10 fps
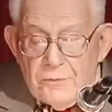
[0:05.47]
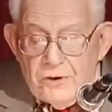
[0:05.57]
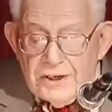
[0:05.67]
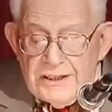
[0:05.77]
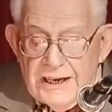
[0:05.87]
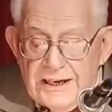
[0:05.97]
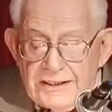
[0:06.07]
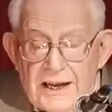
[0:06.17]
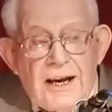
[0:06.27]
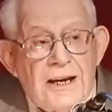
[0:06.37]
of
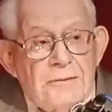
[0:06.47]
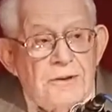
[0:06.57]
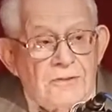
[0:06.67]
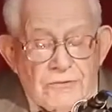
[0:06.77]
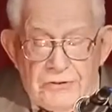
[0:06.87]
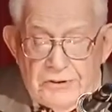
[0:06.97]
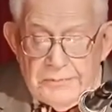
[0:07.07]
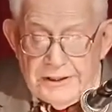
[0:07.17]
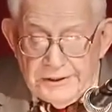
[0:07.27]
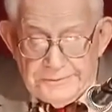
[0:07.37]
Watergate, I had been through the
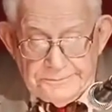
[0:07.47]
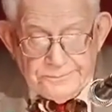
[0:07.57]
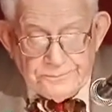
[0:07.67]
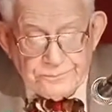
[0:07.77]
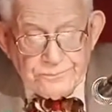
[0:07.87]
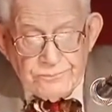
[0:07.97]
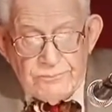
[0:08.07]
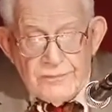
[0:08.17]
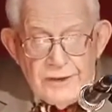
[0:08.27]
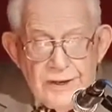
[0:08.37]
mill.
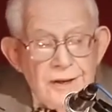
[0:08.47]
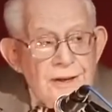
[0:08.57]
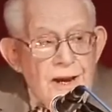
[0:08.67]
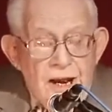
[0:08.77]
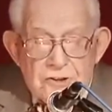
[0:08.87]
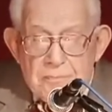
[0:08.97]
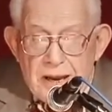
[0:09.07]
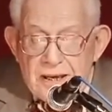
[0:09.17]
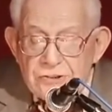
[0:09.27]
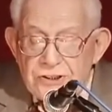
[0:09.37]
As
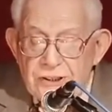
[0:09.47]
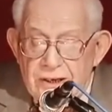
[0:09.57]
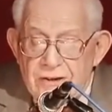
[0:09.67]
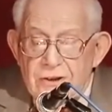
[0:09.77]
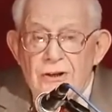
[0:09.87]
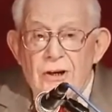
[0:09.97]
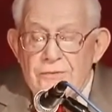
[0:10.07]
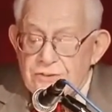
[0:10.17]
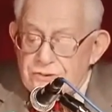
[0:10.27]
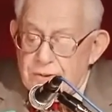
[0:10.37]
managing editor
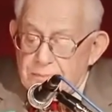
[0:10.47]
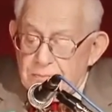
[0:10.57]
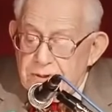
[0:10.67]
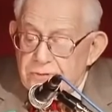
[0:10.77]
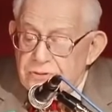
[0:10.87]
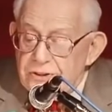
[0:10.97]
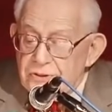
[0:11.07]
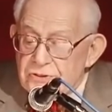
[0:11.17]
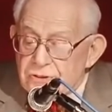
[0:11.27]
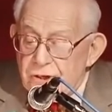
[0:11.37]
of a supplementary
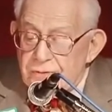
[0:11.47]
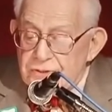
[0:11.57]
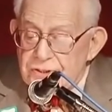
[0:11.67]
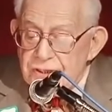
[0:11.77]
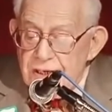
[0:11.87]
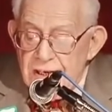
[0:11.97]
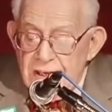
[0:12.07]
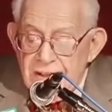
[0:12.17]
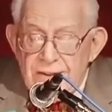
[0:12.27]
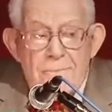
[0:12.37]
news service,
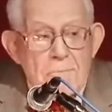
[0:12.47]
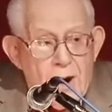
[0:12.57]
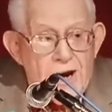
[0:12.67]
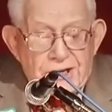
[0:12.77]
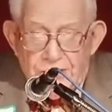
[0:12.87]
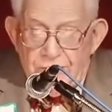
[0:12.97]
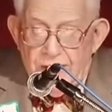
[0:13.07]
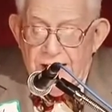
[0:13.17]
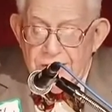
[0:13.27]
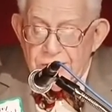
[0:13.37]
the market
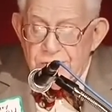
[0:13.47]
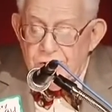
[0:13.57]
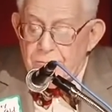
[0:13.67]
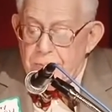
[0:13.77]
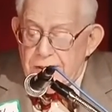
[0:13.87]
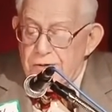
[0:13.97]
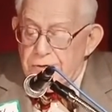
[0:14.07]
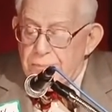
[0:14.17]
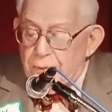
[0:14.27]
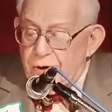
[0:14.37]
value of better
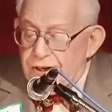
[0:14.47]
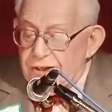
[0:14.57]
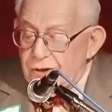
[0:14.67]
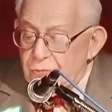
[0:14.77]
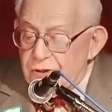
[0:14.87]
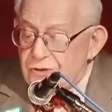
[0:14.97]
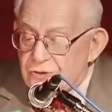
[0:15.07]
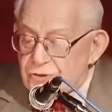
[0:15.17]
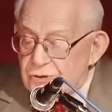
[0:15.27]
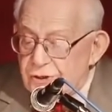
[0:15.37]
reported and
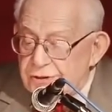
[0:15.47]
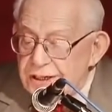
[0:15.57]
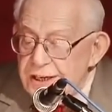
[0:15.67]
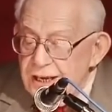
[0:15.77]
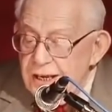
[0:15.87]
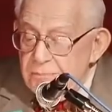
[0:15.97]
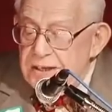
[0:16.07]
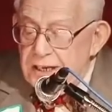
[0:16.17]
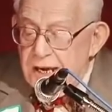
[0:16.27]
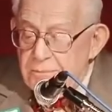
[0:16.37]
written story
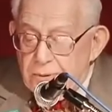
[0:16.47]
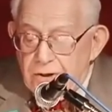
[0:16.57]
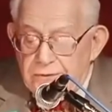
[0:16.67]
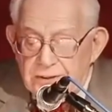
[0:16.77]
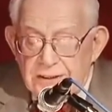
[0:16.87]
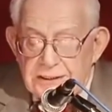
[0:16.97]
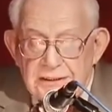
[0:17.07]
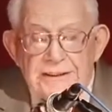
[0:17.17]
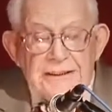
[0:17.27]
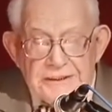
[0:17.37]
became perfectly
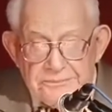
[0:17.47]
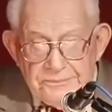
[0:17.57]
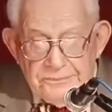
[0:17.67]
clear.